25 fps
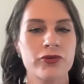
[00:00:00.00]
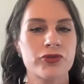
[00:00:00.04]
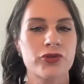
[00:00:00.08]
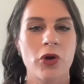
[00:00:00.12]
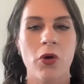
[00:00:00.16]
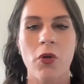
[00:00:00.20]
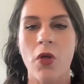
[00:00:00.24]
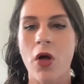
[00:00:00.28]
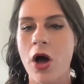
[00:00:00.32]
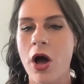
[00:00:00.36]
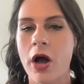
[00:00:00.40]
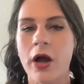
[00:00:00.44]
for
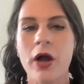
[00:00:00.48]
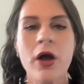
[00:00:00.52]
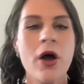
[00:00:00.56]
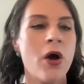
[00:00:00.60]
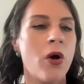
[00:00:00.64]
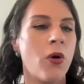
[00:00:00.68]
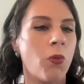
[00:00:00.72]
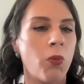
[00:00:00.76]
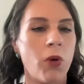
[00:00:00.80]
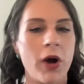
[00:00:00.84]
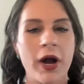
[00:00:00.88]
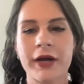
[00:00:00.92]
so long.
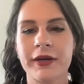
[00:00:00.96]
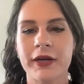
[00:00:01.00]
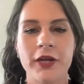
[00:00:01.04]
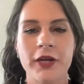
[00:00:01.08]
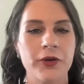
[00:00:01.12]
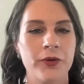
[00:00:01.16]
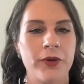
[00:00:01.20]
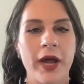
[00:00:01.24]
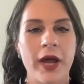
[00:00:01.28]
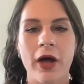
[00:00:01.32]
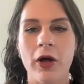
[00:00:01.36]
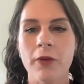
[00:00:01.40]
What can I
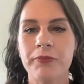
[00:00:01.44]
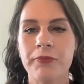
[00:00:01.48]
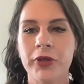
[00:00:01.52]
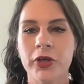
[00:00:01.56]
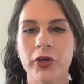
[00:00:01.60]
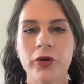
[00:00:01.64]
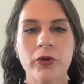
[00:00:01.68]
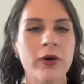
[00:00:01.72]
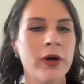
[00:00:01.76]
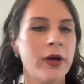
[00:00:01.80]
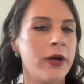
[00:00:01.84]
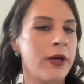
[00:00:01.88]
do to help
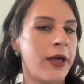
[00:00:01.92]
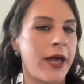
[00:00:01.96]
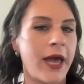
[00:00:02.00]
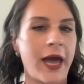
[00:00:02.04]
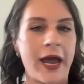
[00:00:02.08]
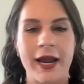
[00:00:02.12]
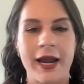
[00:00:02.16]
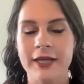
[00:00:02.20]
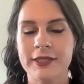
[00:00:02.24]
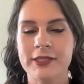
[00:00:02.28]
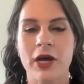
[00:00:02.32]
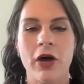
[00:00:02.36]
you?
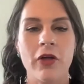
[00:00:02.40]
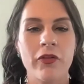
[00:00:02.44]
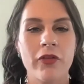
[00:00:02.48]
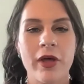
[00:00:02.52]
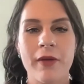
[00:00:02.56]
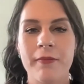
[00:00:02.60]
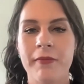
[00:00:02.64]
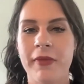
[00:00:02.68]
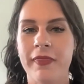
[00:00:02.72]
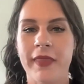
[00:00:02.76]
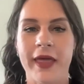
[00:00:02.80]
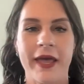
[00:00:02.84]
And I tell
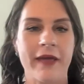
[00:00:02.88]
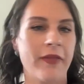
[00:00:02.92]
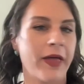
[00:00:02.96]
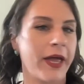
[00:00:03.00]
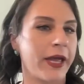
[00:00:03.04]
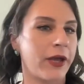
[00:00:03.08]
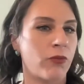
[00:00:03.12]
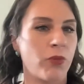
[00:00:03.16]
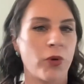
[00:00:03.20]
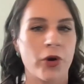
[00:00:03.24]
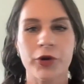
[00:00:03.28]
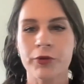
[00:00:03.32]
them and they
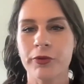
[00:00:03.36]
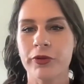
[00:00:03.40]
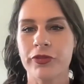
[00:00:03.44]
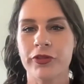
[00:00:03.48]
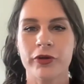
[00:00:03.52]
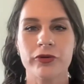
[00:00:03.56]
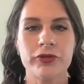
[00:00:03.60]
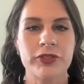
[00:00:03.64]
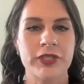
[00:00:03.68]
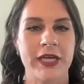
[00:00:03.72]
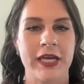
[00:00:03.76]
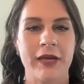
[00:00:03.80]
like work with
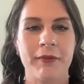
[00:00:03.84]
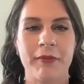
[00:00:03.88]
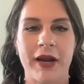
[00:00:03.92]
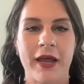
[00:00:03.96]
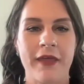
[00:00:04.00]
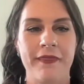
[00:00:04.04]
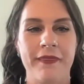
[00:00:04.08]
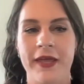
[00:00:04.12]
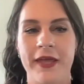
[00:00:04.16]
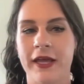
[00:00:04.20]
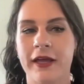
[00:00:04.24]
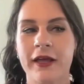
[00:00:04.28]
their team. And
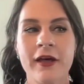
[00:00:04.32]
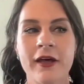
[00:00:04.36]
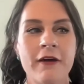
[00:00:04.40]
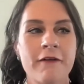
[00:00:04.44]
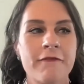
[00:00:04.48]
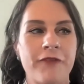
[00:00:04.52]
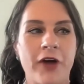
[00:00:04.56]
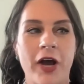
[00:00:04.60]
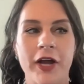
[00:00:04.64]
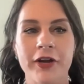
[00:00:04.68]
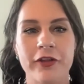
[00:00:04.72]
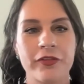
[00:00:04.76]
I think
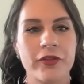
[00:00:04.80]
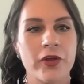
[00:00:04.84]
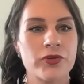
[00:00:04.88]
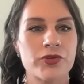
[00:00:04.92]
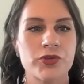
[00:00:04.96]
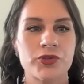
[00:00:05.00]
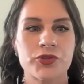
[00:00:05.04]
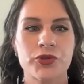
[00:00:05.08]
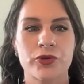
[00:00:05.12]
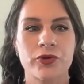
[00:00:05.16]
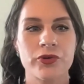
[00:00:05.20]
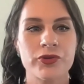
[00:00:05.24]
finding those
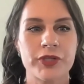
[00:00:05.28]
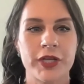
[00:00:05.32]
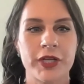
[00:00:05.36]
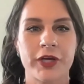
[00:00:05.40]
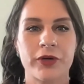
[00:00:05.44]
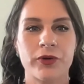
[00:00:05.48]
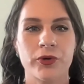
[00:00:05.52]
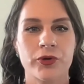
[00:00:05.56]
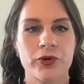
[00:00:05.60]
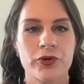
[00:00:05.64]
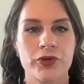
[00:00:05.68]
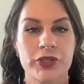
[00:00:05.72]
internal
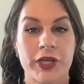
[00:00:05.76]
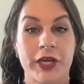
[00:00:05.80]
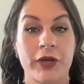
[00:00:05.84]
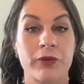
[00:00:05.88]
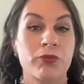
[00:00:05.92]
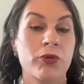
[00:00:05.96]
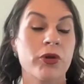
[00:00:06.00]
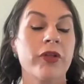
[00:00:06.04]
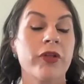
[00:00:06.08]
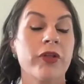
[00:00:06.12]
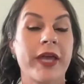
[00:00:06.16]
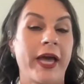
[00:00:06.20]
stakeholders
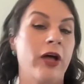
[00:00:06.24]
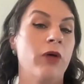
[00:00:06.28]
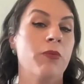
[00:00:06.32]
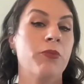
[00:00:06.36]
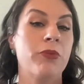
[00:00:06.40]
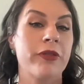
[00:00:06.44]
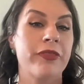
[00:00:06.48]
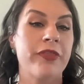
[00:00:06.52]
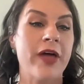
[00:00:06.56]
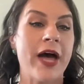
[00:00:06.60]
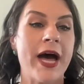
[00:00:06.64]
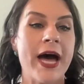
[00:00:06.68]
can really
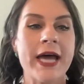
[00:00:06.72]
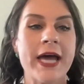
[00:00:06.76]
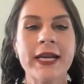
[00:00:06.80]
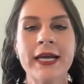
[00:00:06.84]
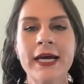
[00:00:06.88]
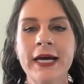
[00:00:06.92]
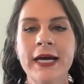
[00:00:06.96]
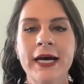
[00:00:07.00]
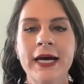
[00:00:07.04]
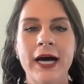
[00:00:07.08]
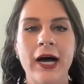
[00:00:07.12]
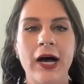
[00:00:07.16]
help with that.
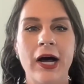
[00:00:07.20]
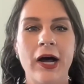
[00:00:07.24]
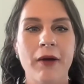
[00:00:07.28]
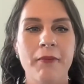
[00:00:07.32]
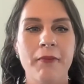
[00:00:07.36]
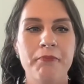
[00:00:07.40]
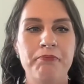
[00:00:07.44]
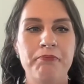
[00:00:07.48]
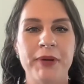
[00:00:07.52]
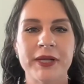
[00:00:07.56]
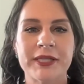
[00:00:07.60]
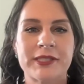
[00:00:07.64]

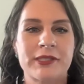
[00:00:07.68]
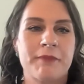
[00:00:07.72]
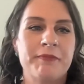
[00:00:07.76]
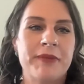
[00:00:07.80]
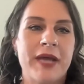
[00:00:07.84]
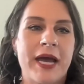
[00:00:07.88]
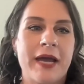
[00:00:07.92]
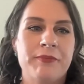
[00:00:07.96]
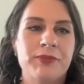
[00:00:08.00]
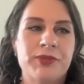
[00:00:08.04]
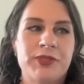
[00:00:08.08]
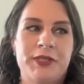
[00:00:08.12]
But
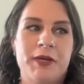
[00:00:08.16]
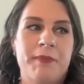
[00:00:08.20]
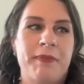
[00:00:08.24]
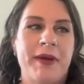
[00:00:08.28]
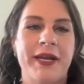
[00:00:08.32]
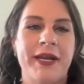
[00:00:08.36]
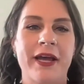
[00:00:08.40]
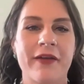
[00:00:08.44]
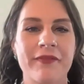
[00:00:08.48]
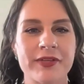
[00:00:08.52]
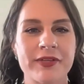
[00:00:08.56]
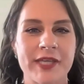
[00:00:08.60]
sometimes
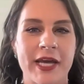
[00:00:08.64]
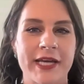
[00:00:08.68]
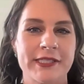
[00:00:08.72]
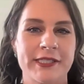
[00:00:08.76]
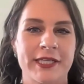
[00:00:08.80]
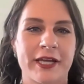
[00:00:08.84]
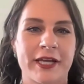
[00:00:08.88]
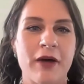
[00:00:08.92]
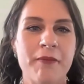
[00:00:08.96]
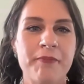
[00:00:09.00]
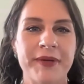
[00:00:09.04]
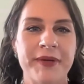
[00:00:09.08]
depending on the size of
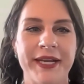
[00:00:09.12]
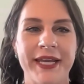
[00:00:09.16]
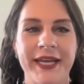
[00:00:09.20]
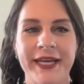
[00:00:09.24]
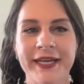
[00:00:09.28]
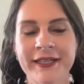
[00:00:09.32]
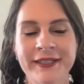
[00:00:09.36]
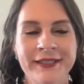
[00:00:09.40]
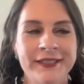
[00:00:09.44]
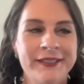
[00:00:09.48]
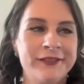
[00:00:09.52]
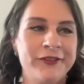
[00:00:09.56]
the
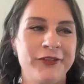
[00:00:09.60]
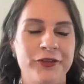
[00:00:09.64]
company,